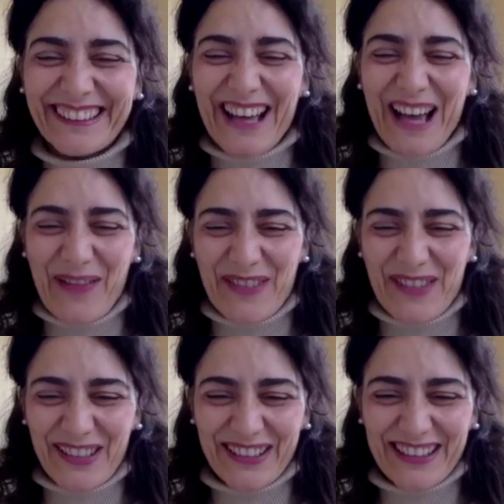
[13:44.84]

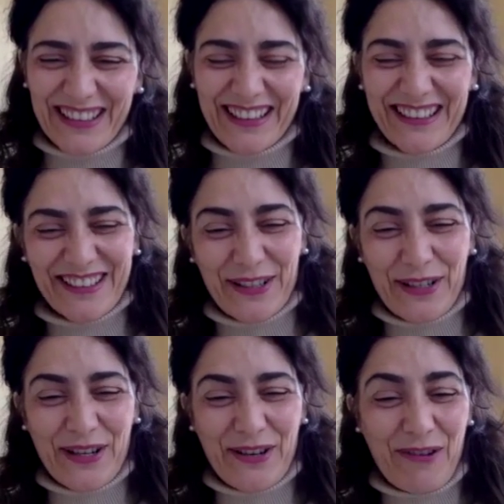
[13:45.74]
Absolutely.
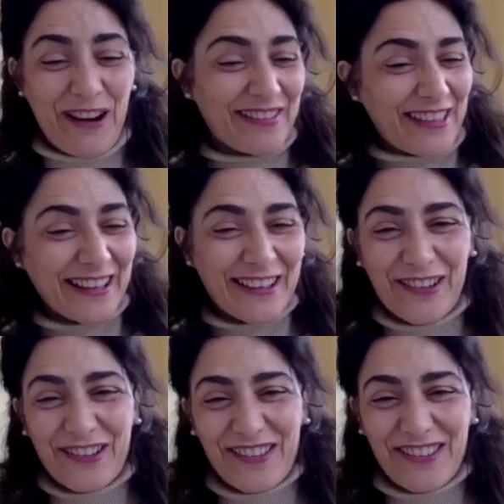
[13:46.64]
So, well, thank
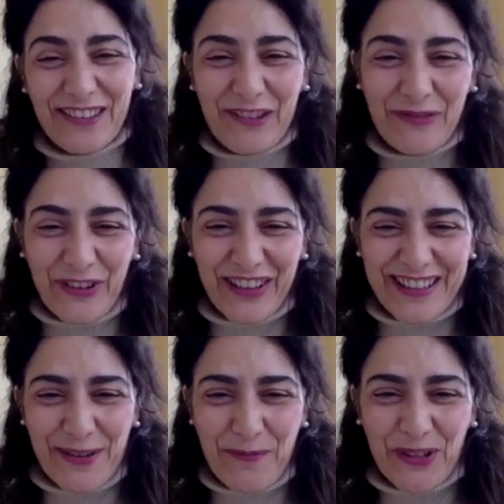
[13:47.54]
you. Thank you for
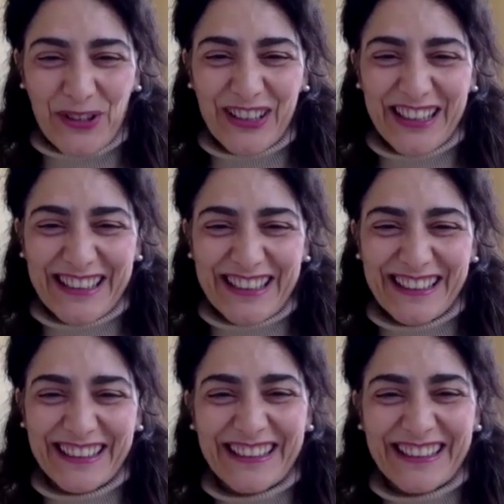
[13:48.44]
this opportunity.